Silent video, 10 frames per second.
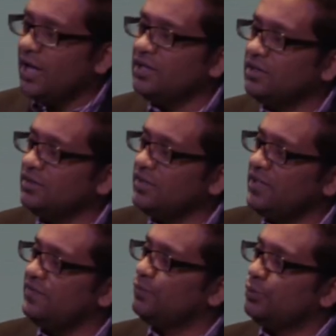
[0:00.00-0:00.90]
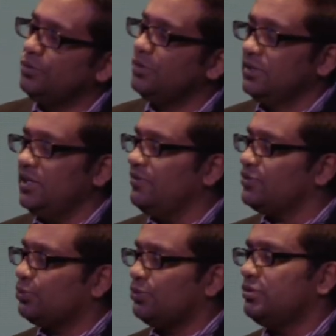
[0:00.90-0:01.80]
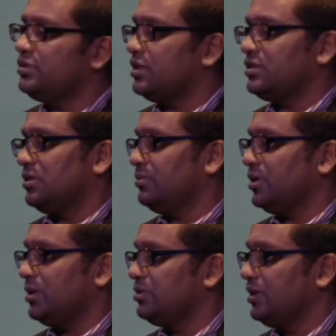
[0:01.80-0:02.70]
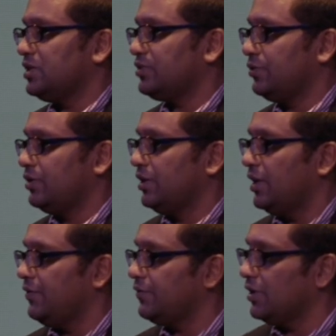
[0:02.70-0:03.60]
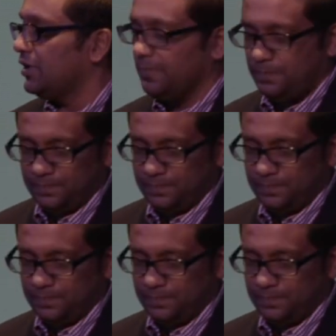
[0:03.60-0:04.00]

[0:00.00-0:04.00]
and it leave, wo- leaves wounds that sometimes last for a lifetime.